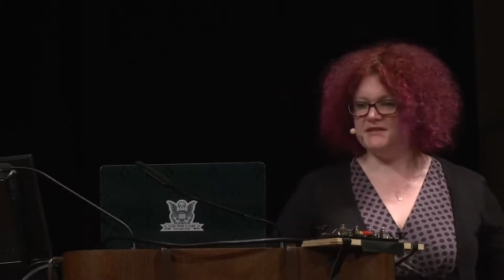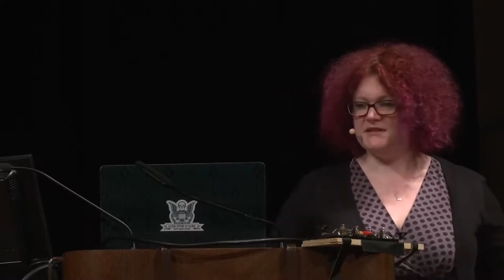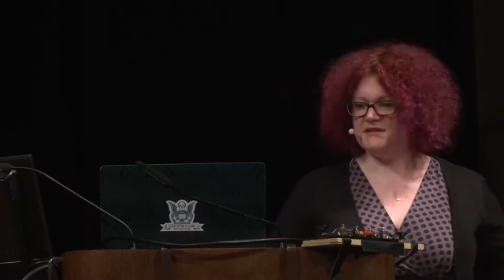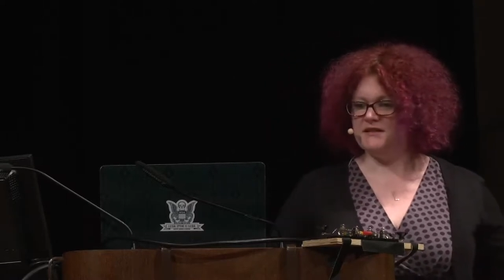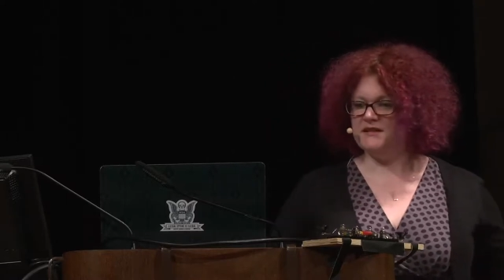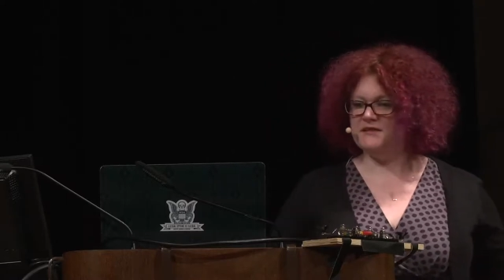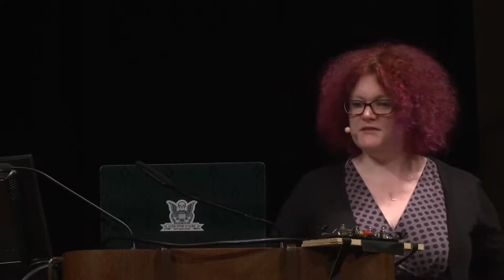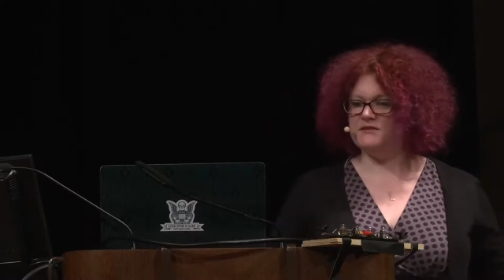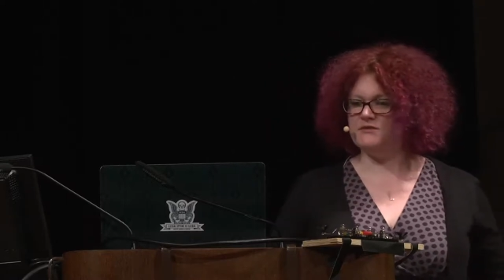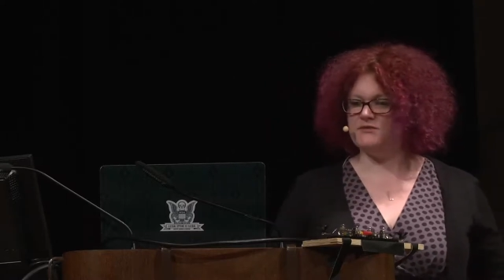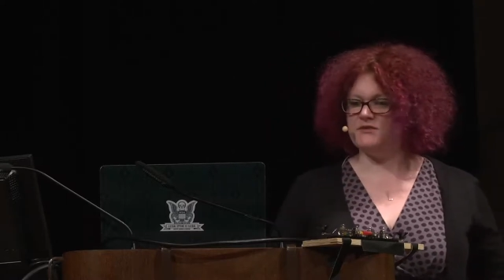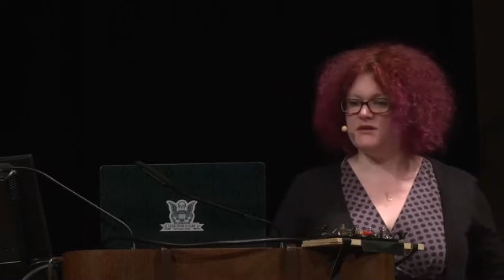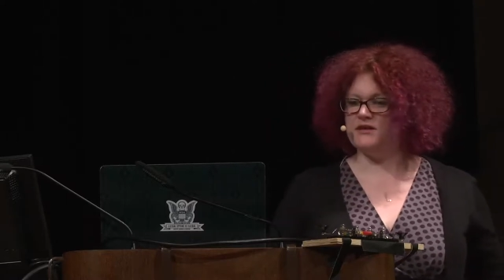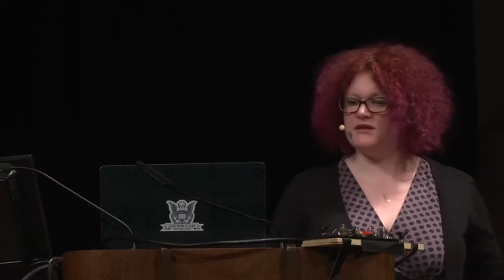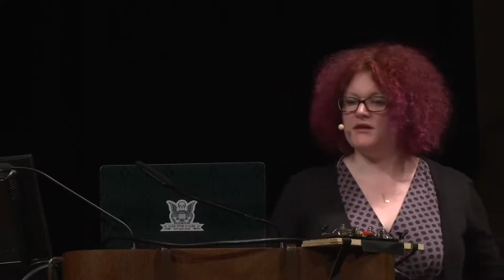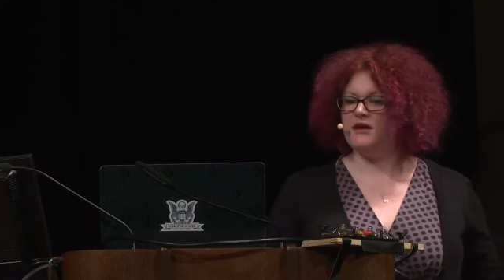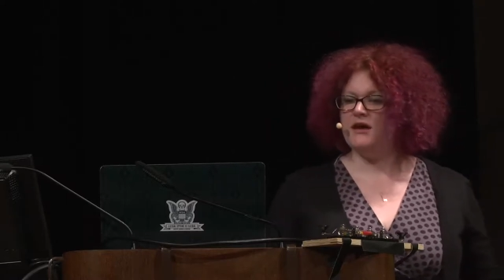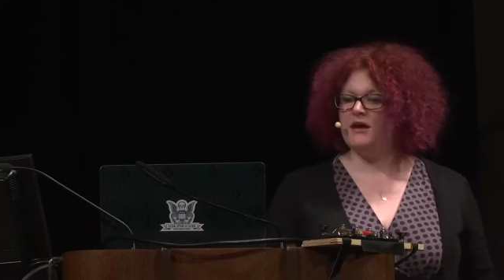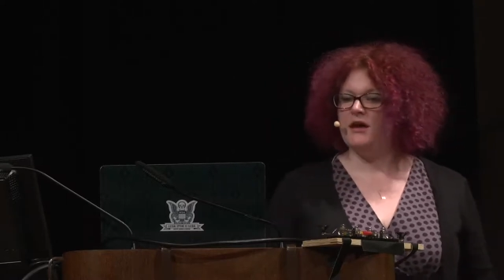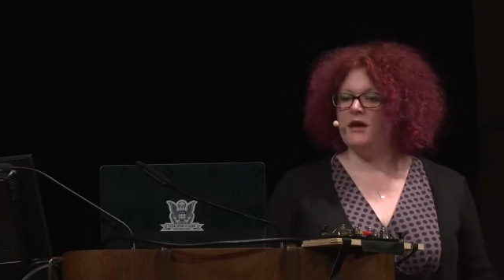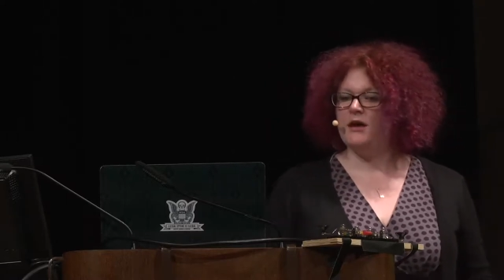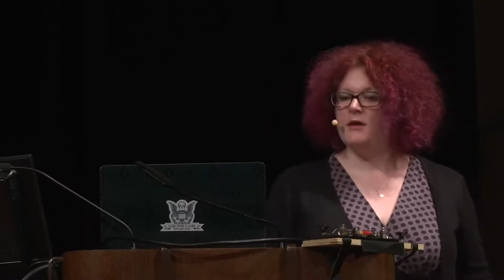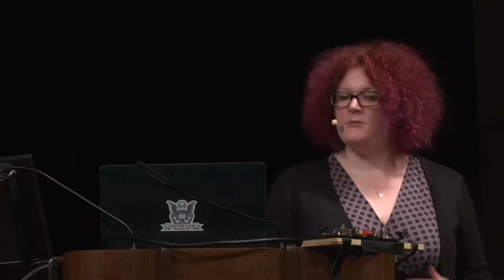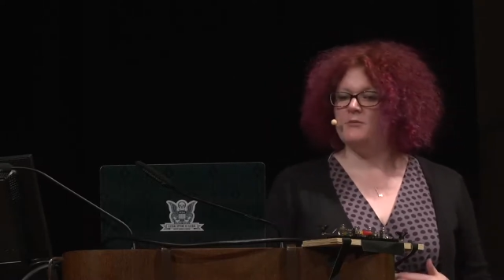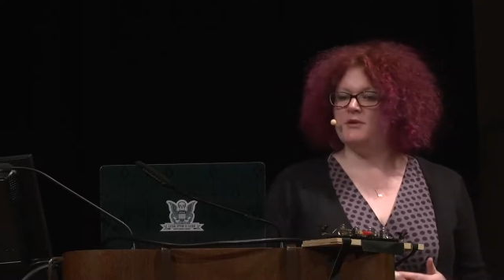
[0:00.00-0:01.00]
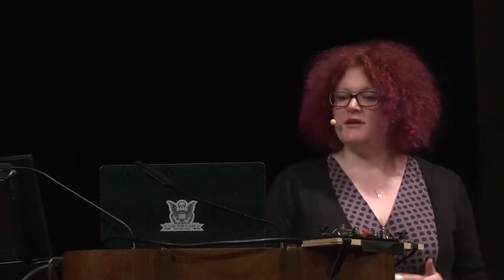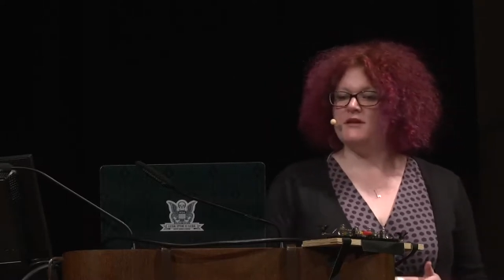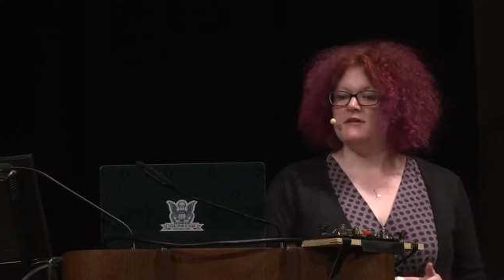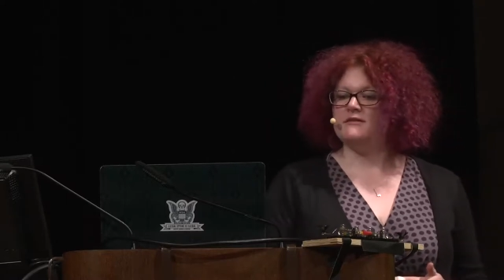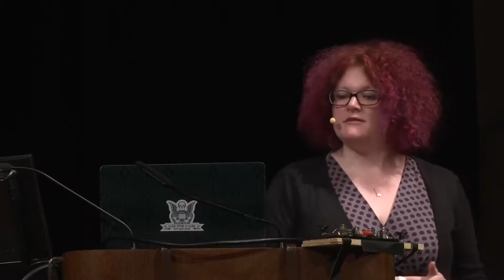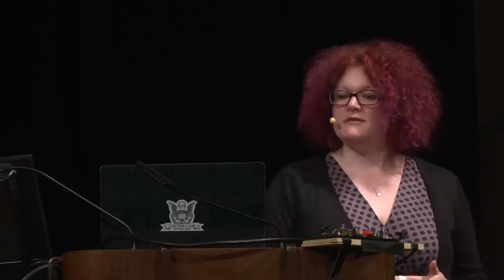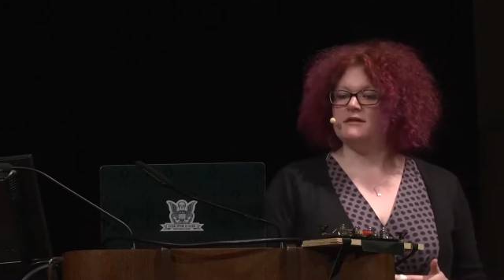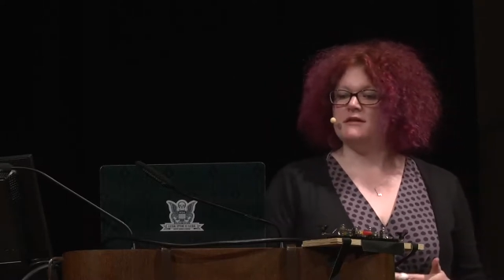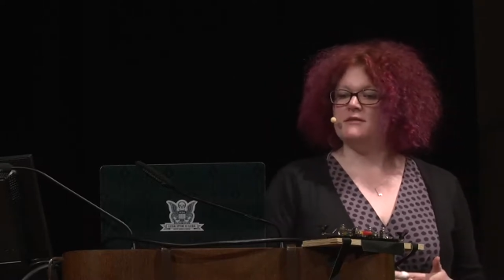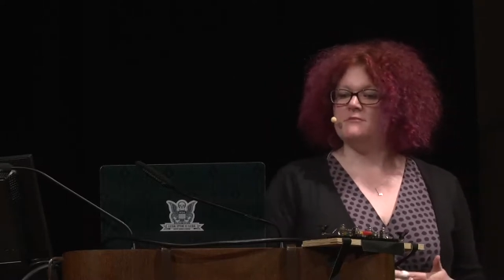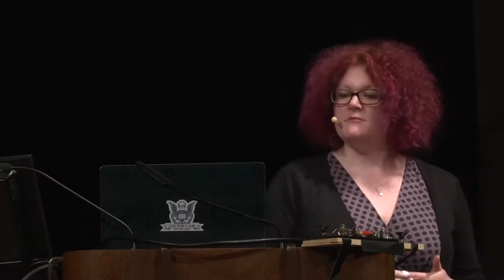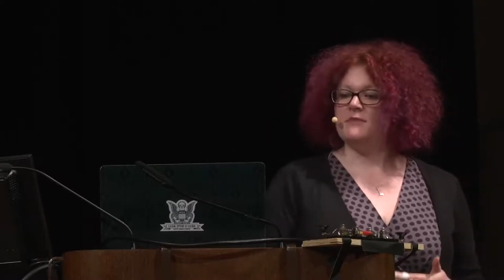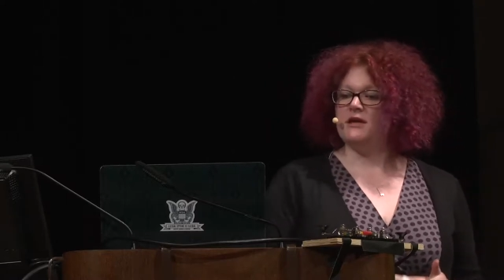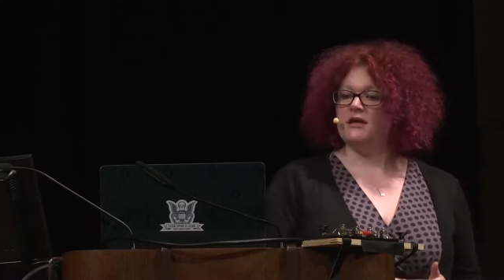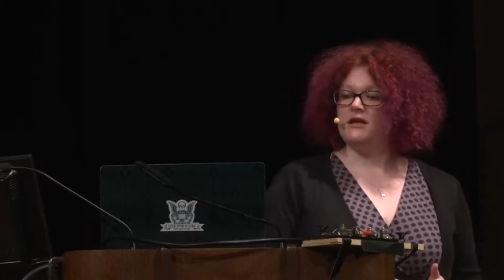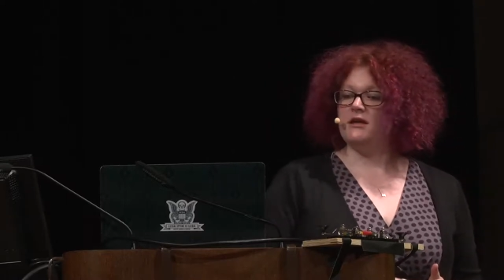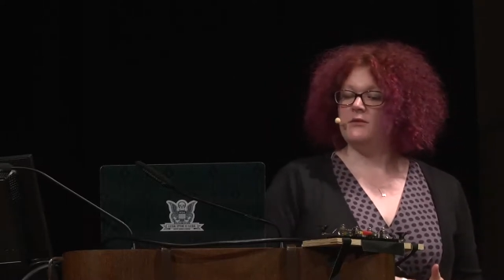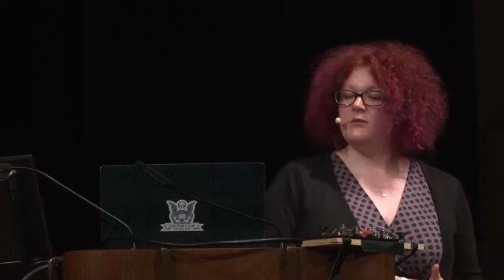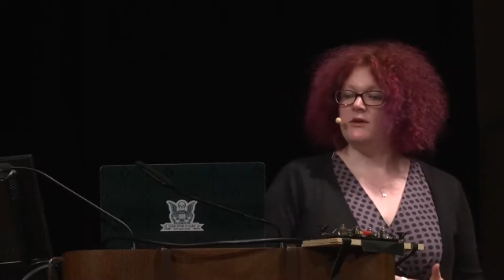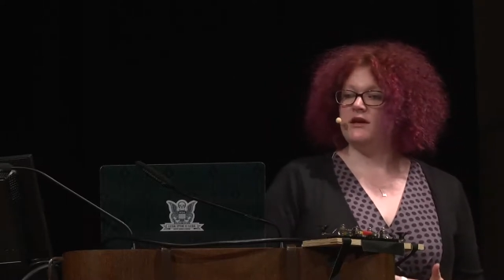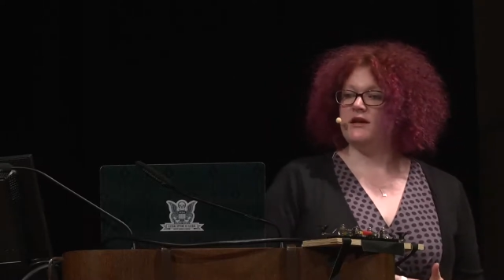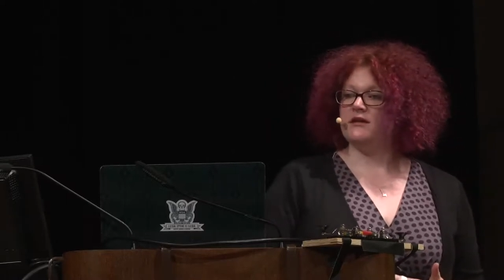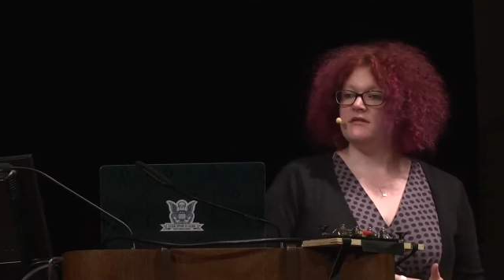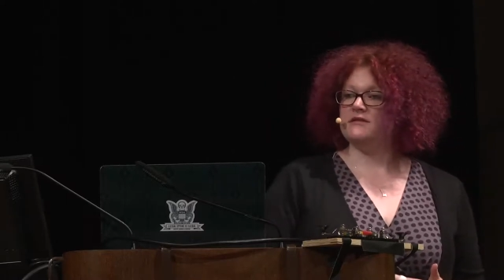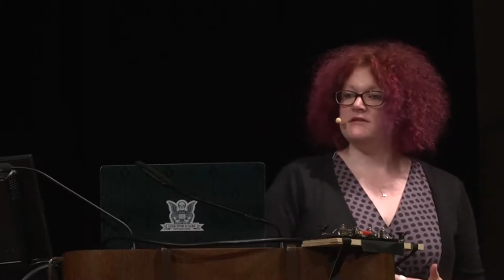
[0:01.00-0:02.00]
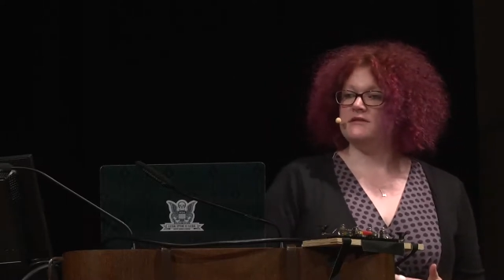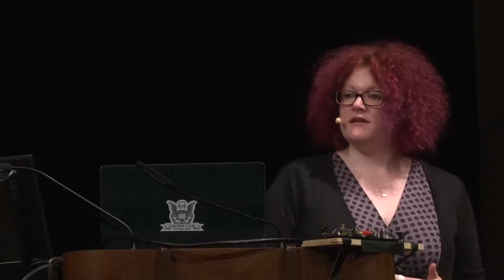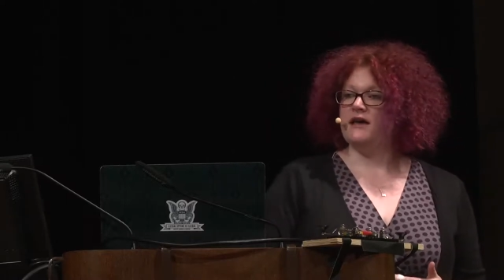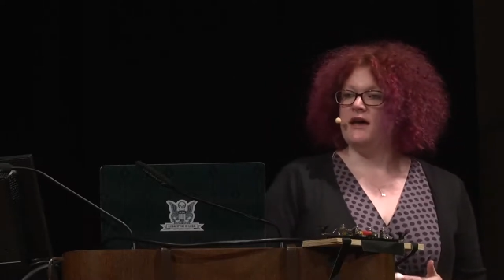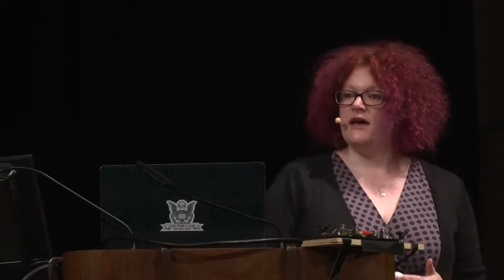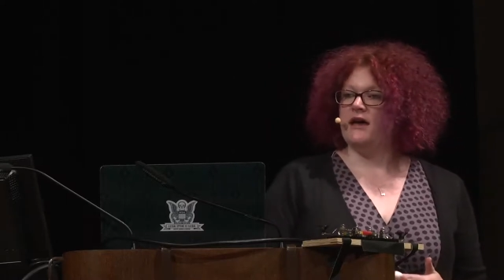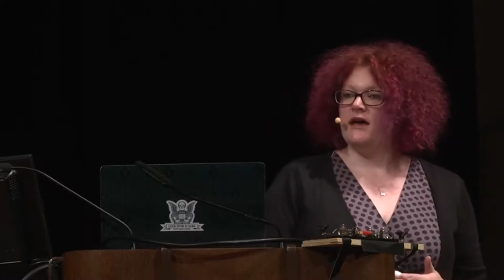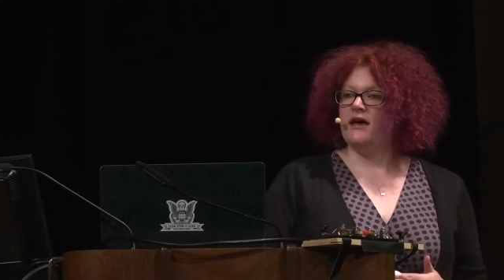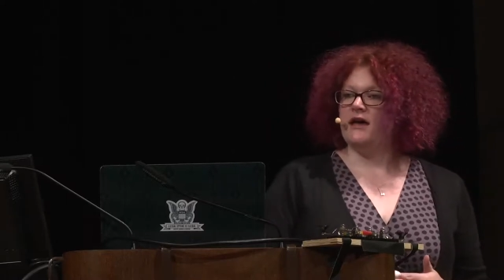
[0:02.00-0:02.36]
in history, because in many ways,